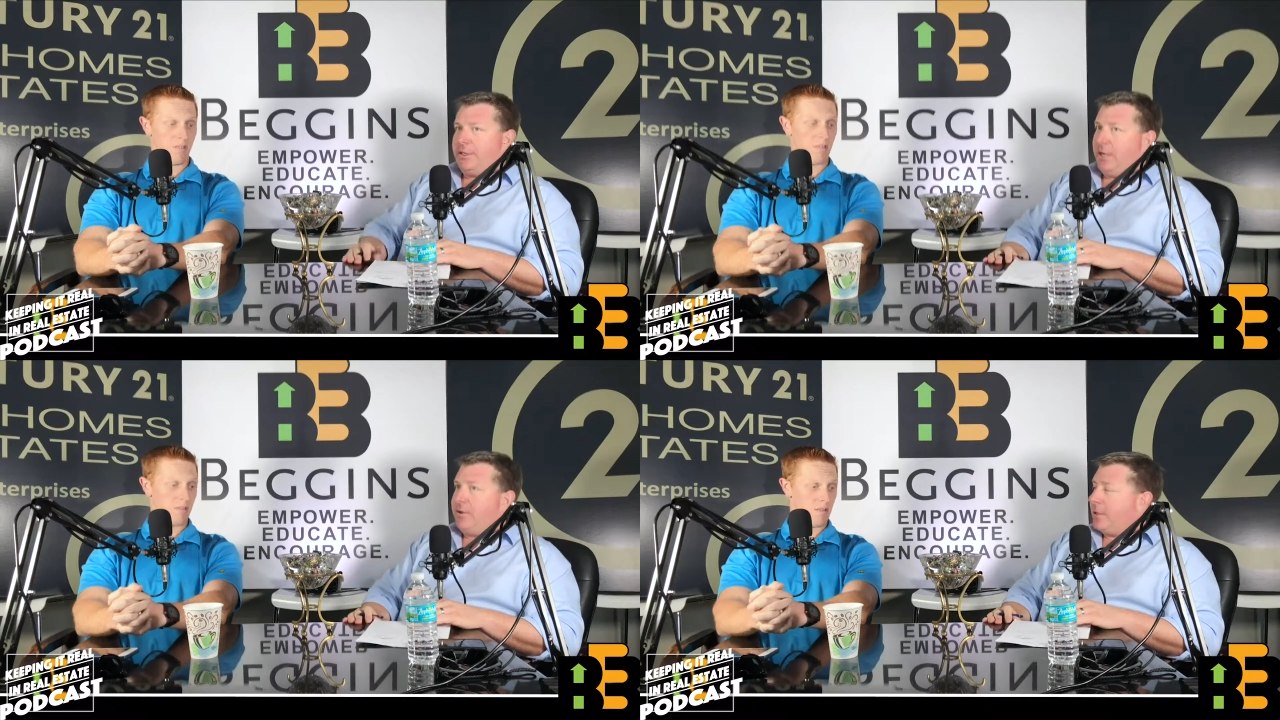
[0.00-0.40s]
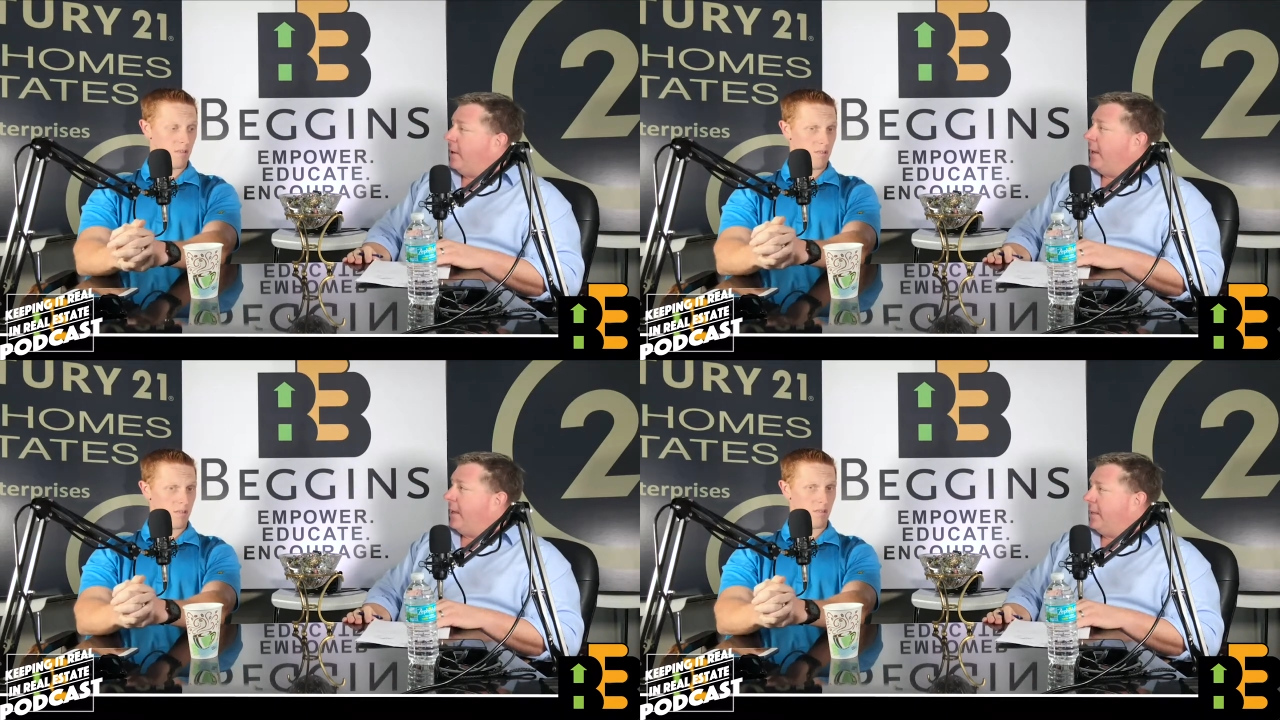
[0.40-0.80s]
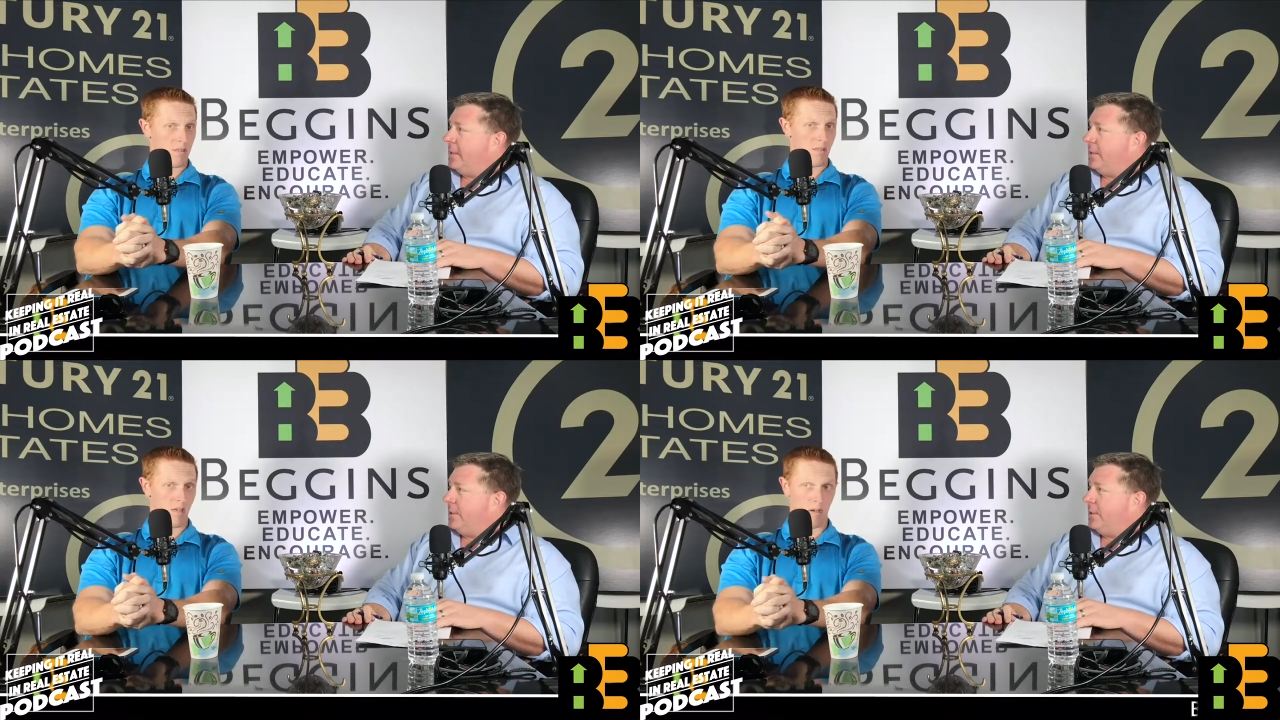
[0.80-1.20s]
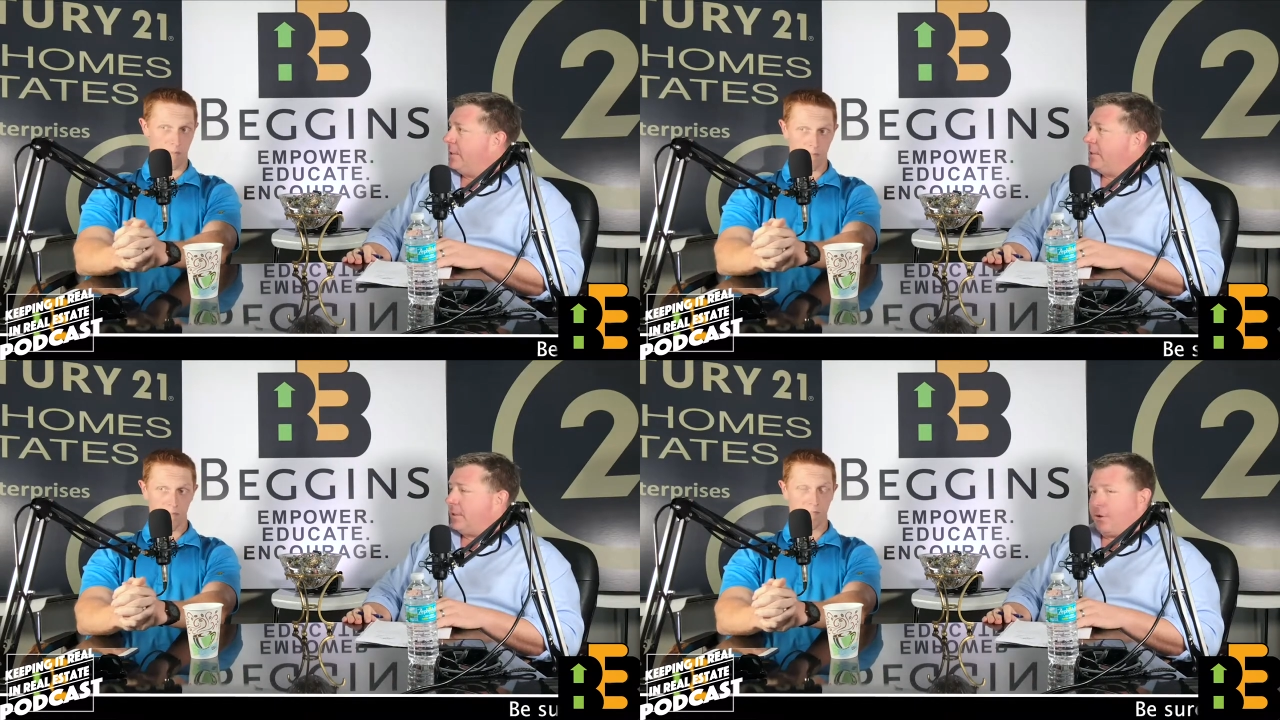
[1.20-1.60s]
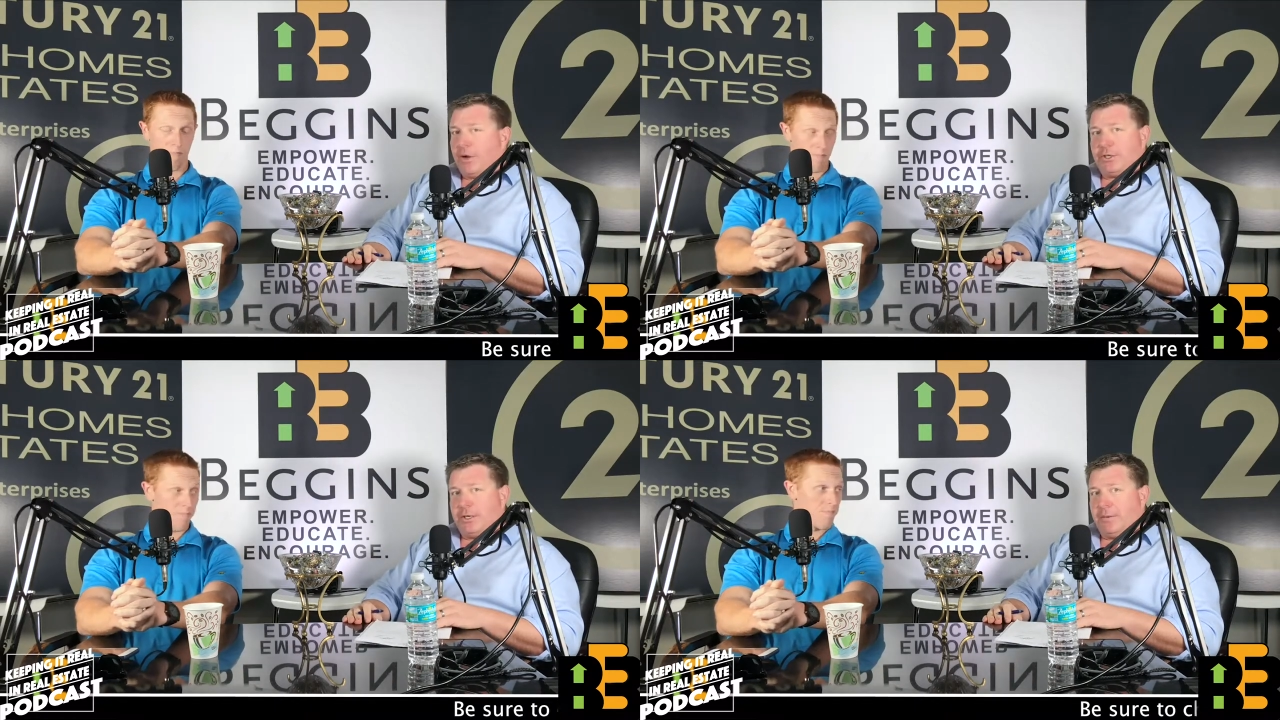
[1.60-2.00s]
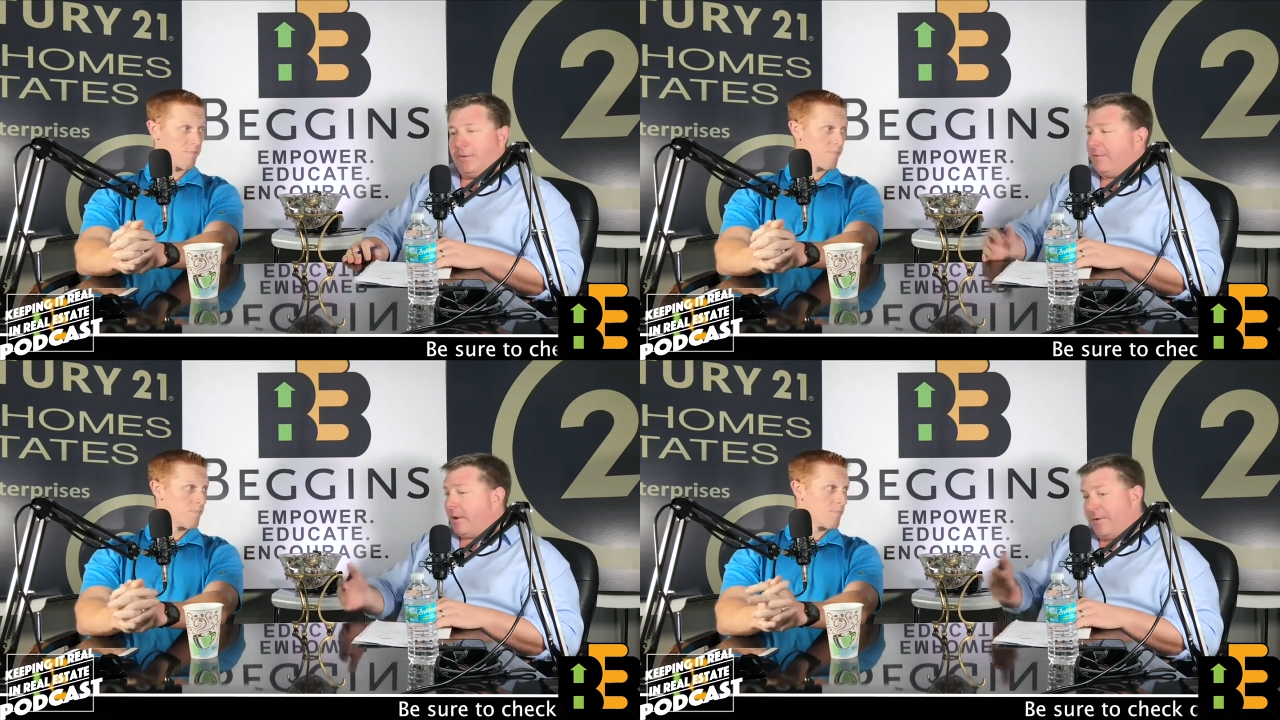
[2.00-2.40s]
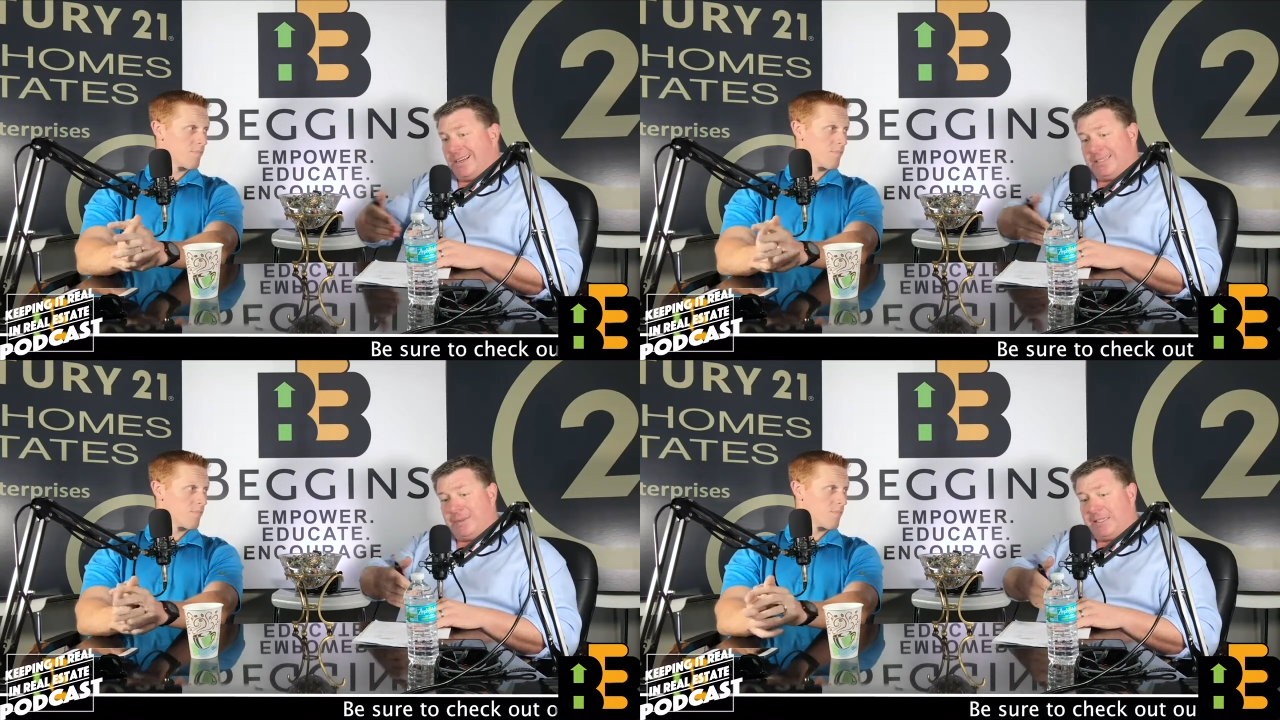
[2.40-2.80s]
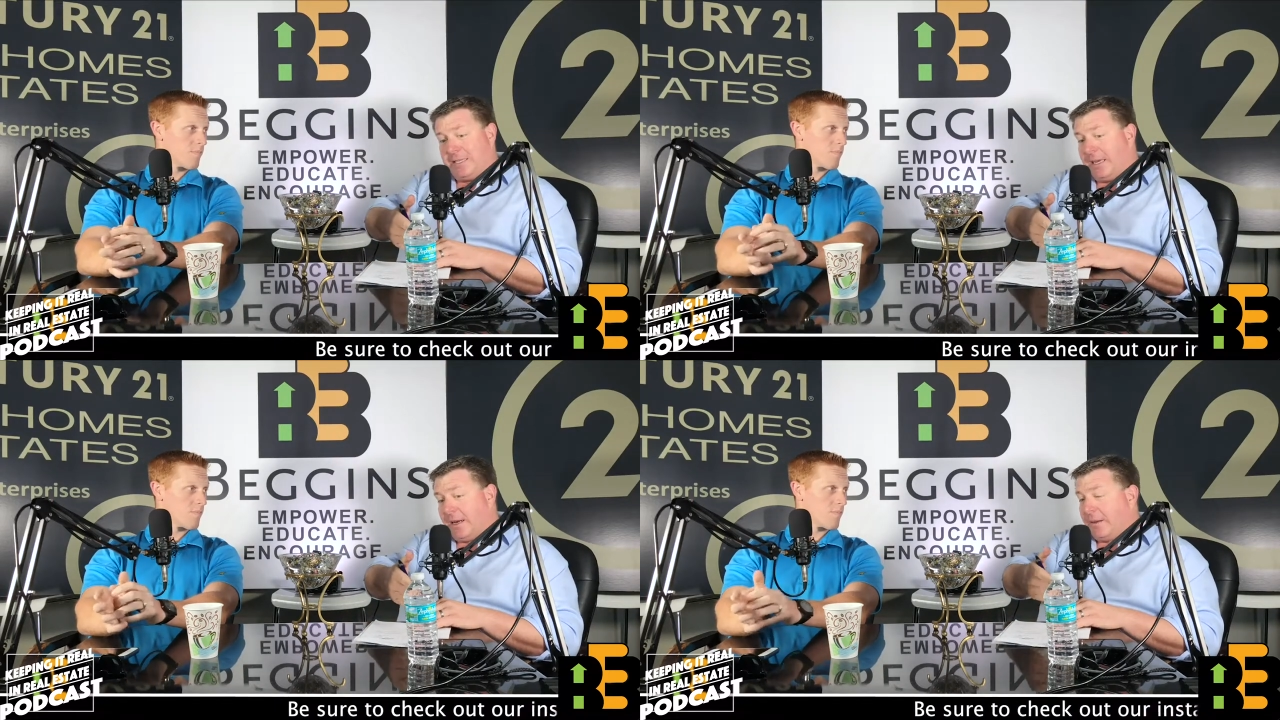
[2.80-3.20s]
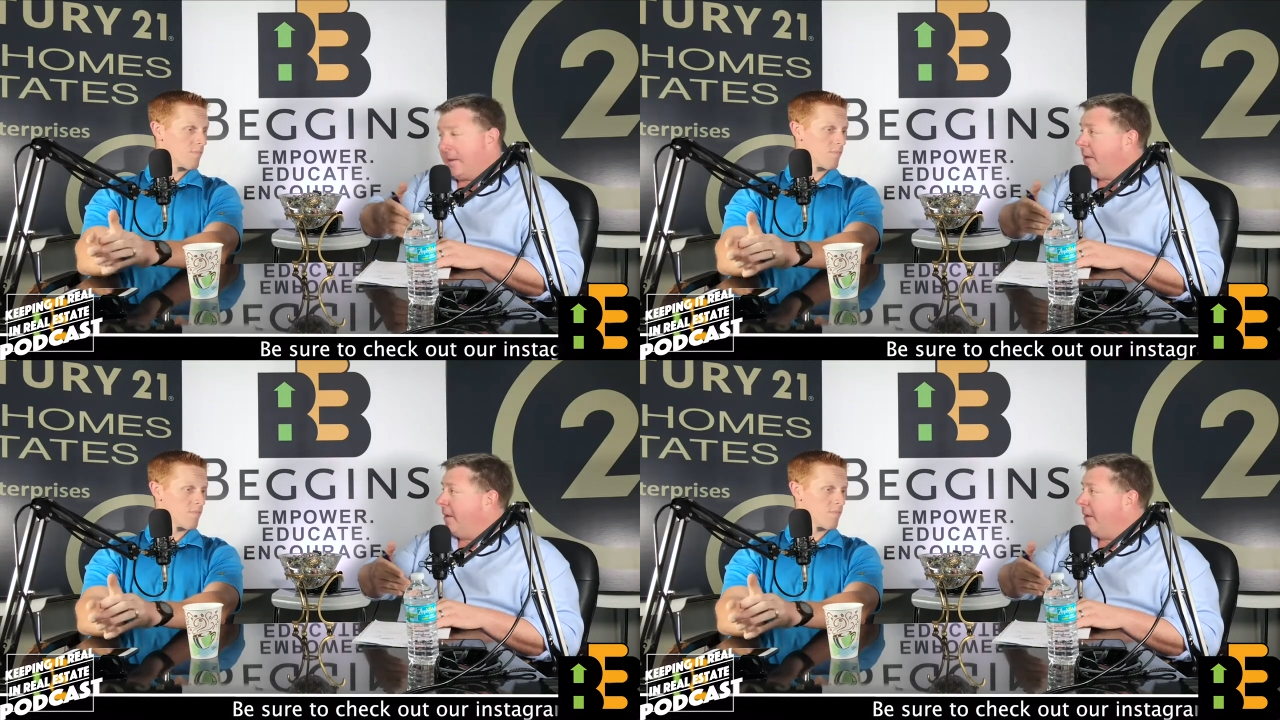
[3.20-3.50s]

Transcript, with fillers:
Speaker 1: geo target to yeah. just crush it, and we've already been seeing on